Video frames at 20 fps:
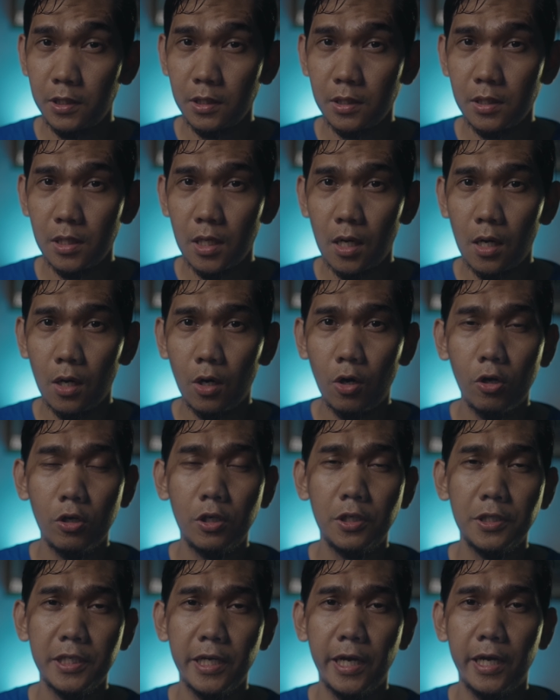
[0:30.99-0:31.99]
is the
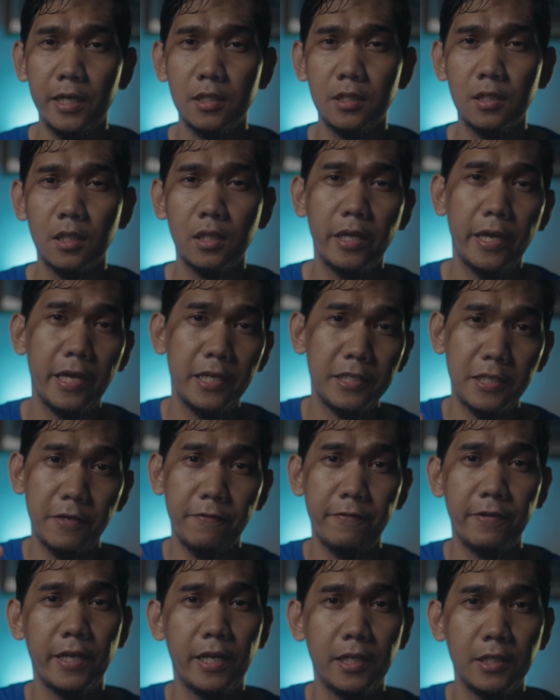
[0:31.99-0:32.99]
color science that the
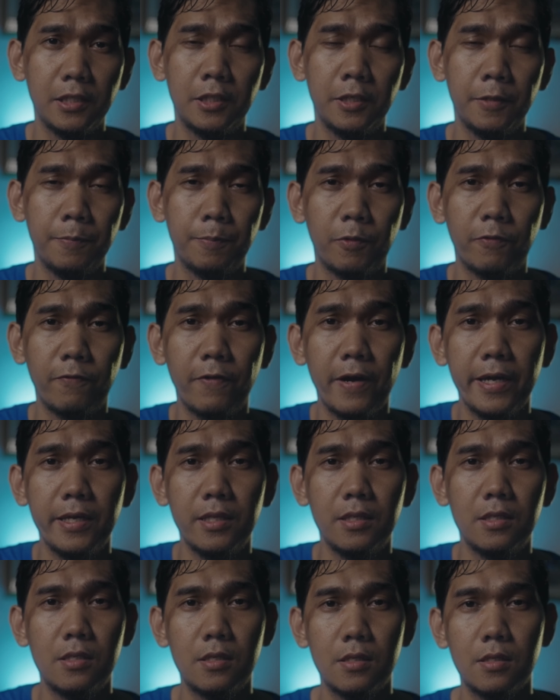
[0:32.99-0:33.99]
a7S III
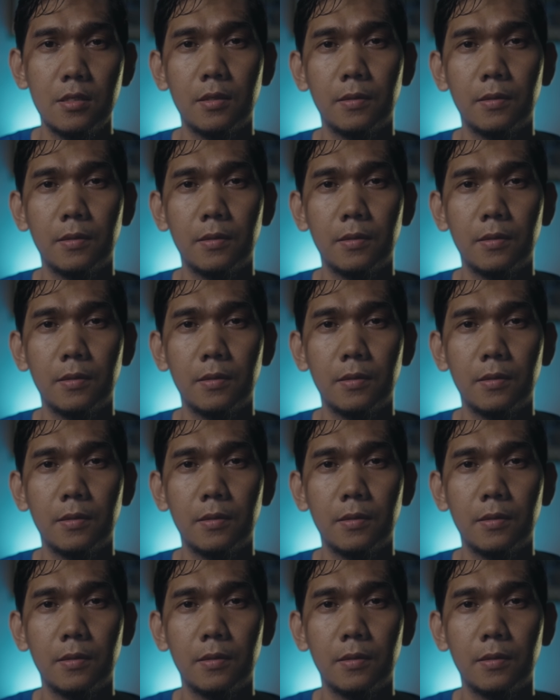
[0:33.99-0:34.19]
provides.